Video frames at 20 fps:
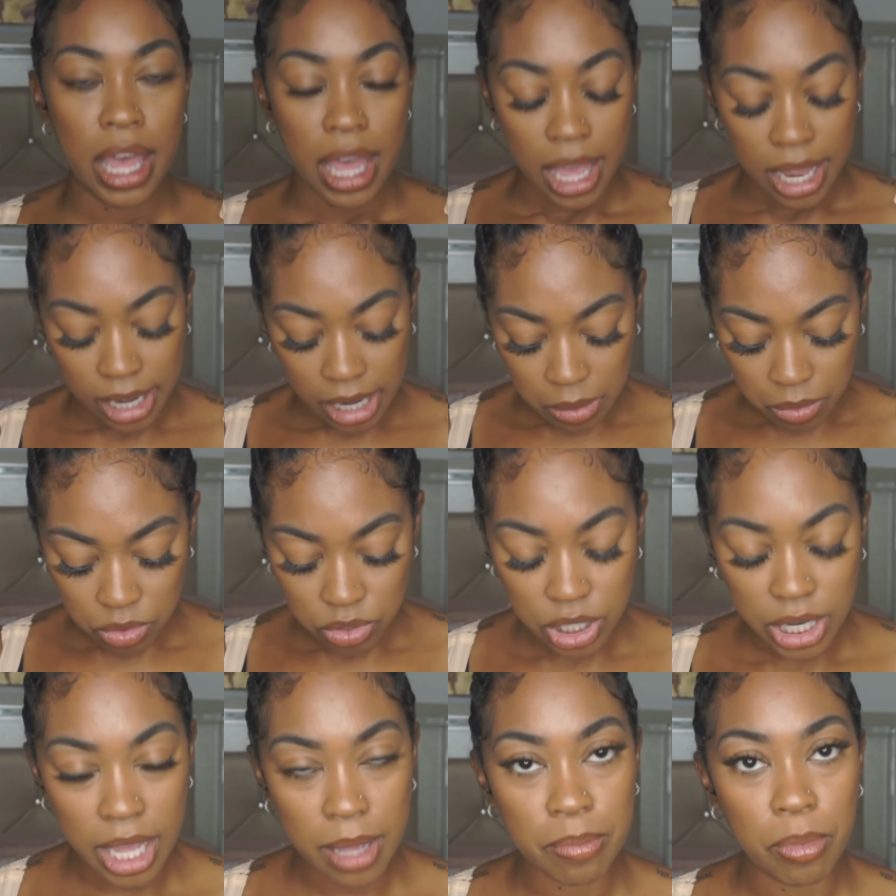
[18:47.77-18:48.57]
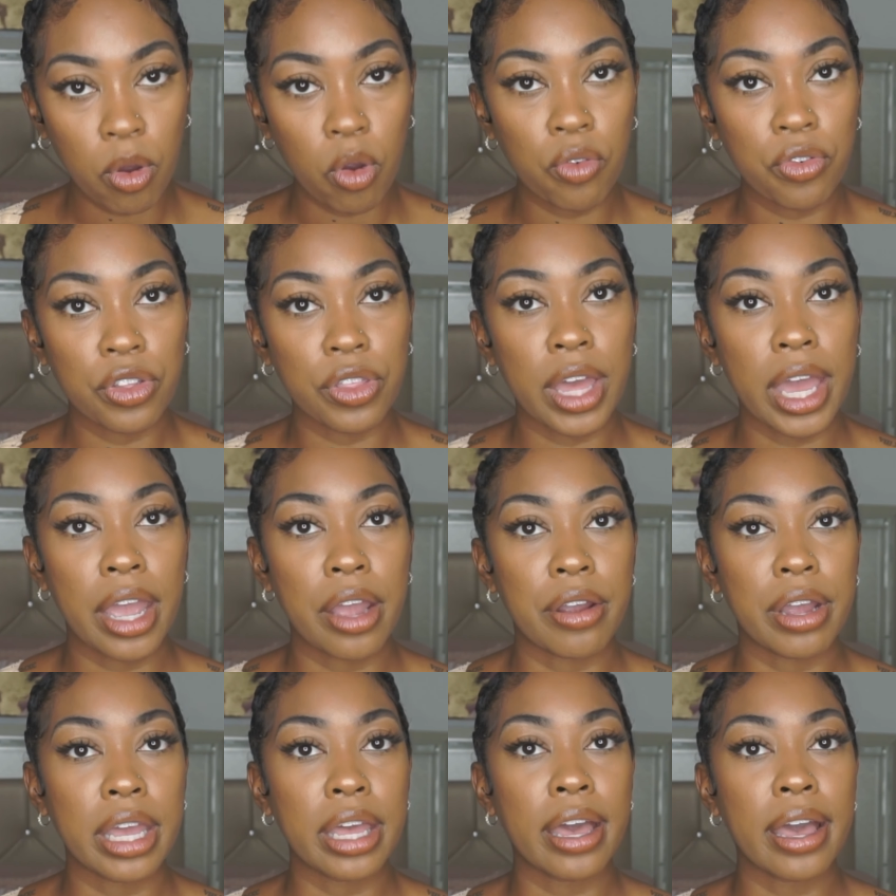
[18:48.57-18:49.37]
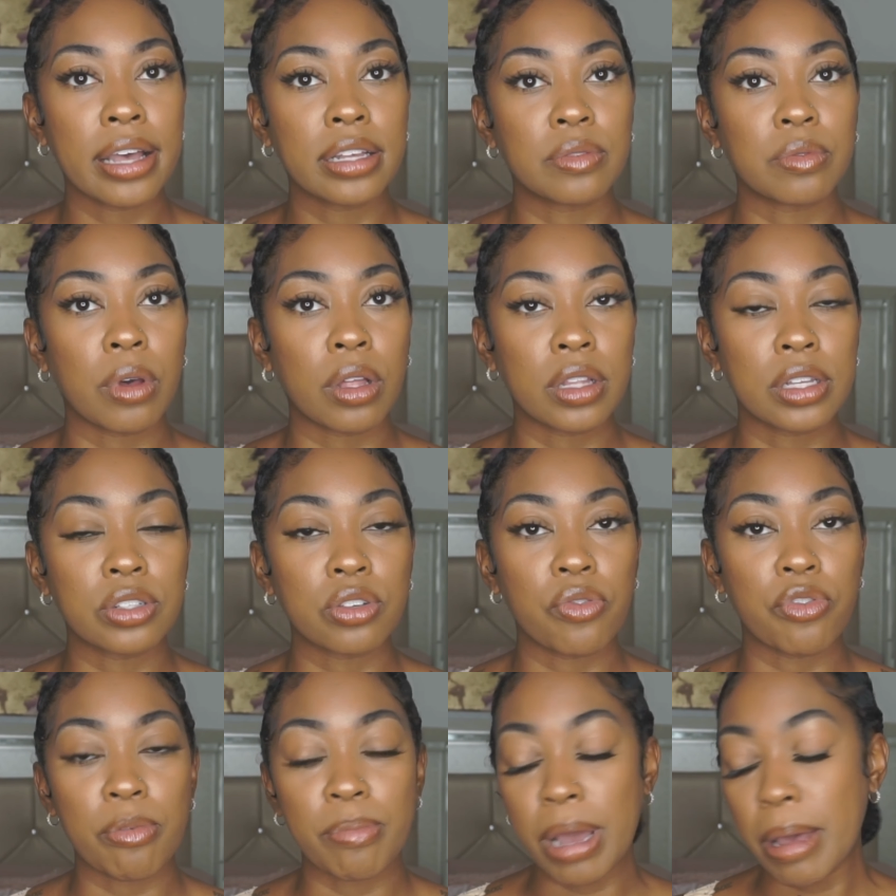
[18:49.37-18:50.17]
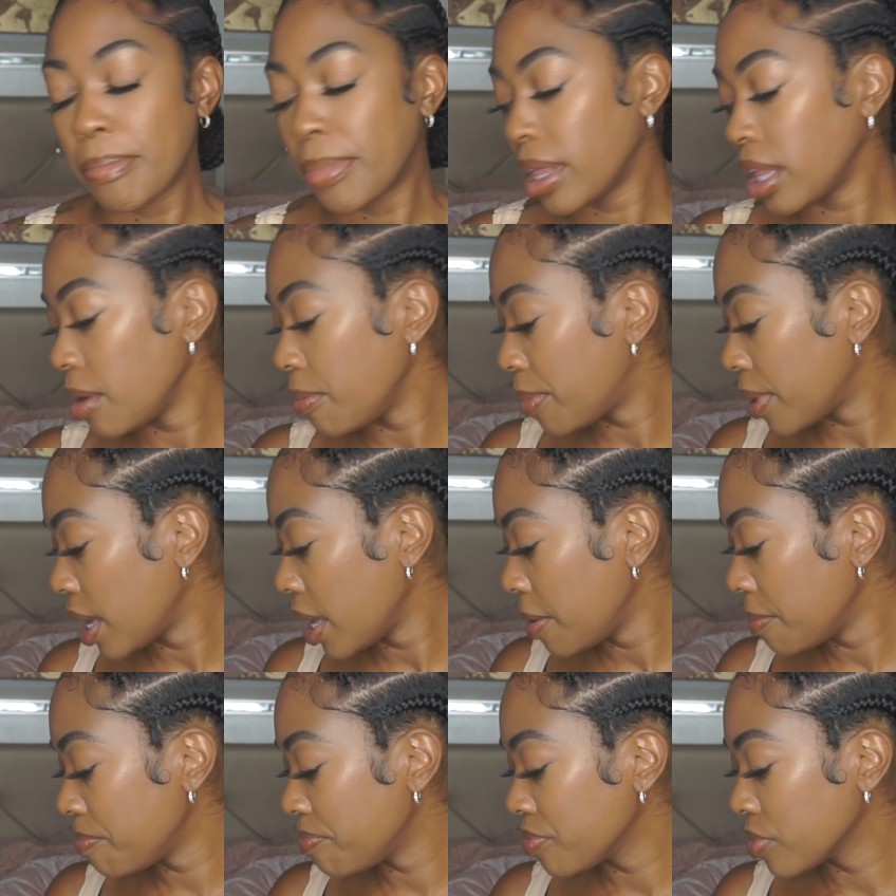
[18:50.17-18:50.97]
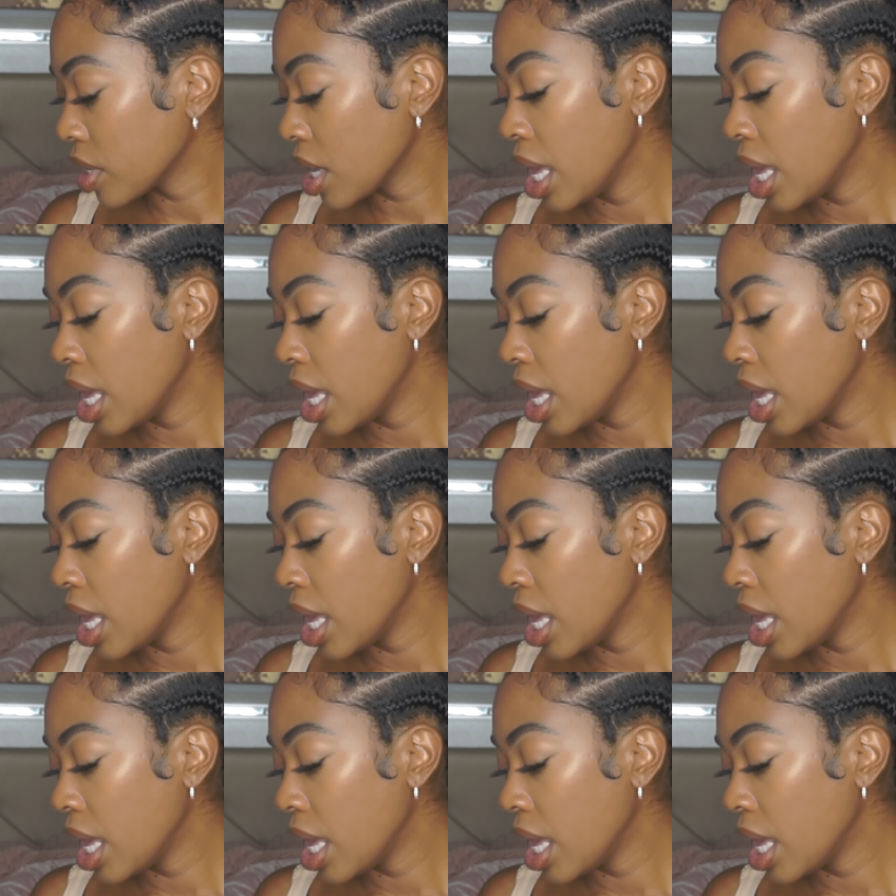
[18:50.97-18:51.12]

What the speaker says: and I will tape over the area as well as over my belly button.